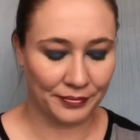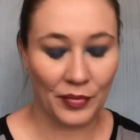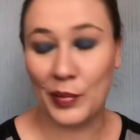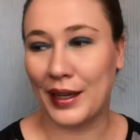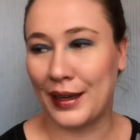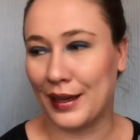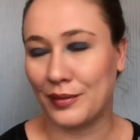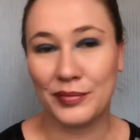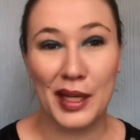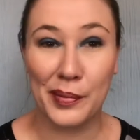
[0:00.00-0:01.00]
But yeah,
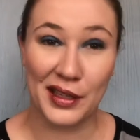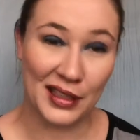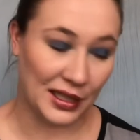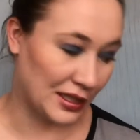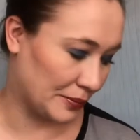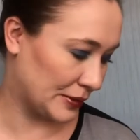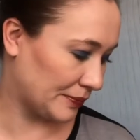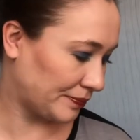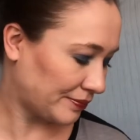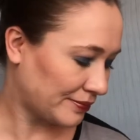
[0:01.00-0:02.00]
I picked that up.
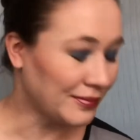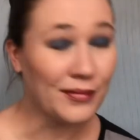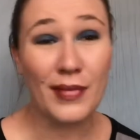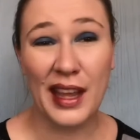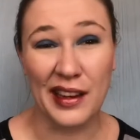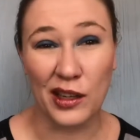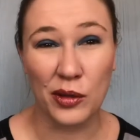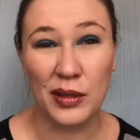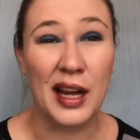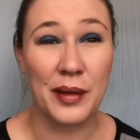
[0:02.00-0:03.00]
I know,
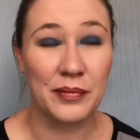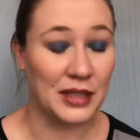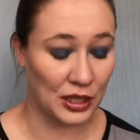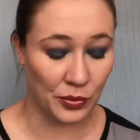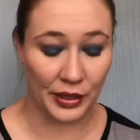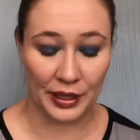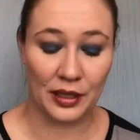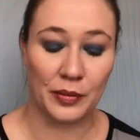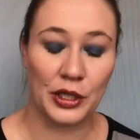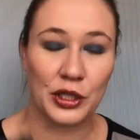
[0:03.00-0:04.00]
I'm disappointed in
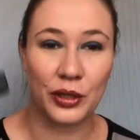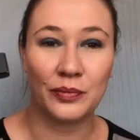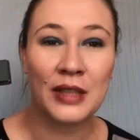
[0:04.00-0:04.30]
me too.